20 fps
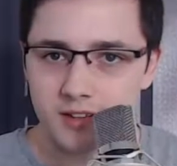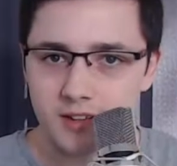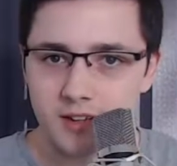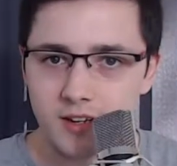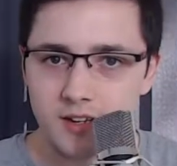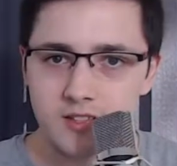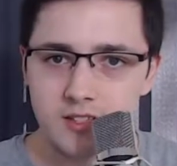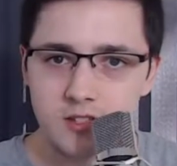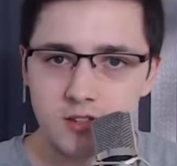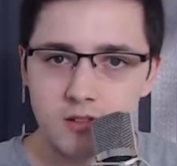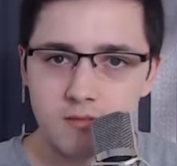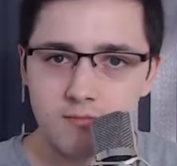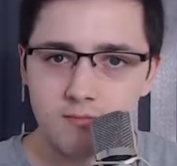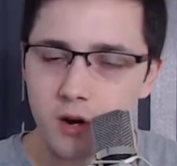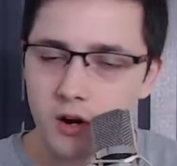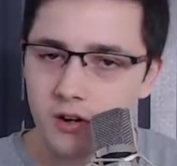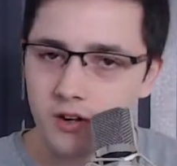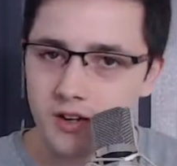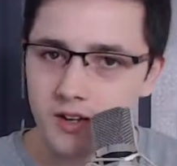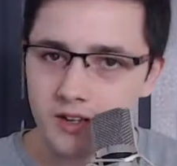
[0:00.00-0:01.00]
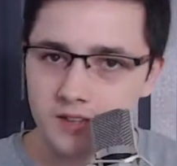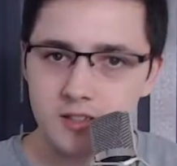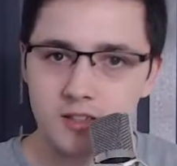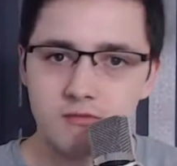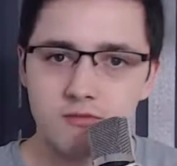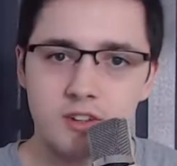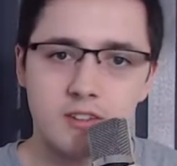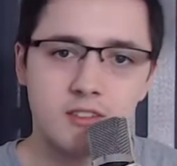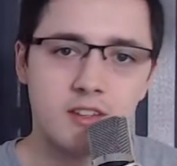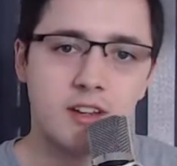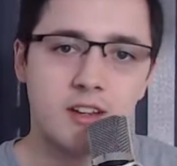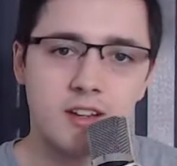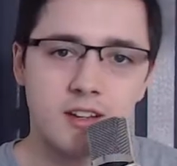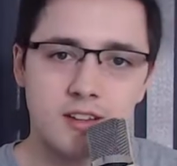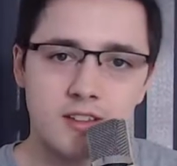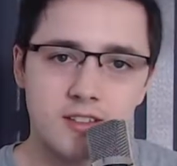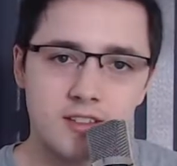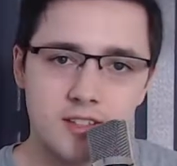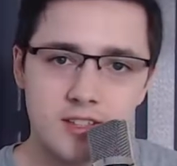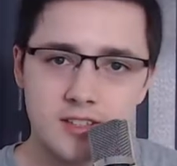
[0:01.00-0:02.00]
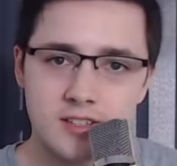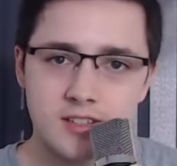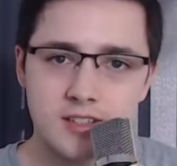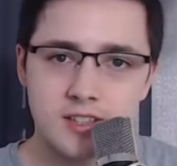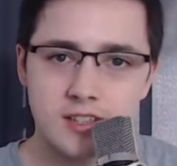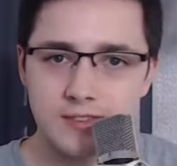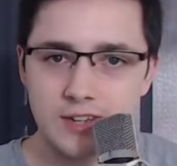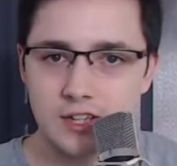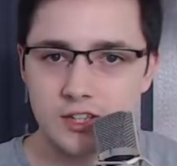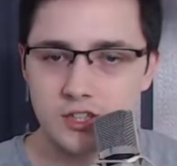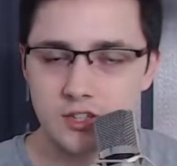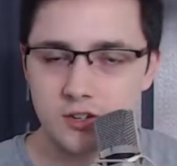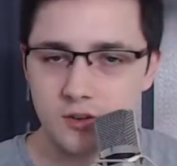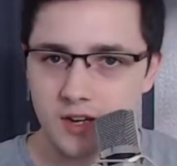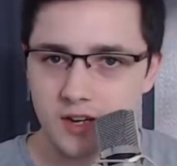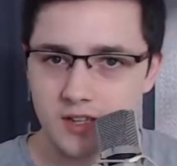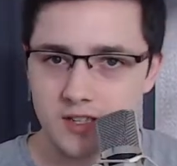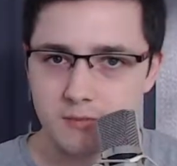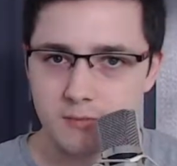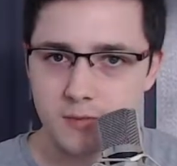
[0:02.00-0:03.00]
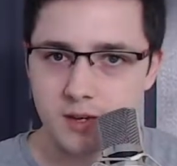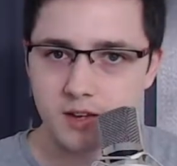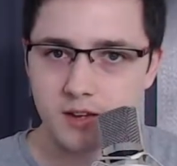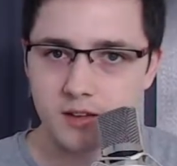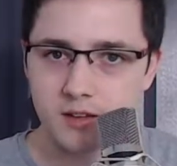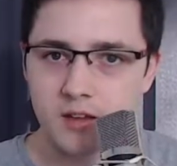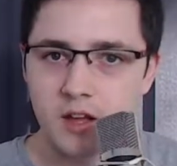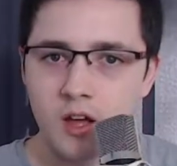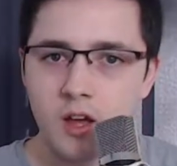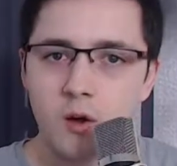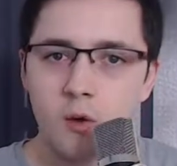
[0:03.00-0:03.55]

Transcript: It's so bonkers and ridiculous, this TV show that he's making.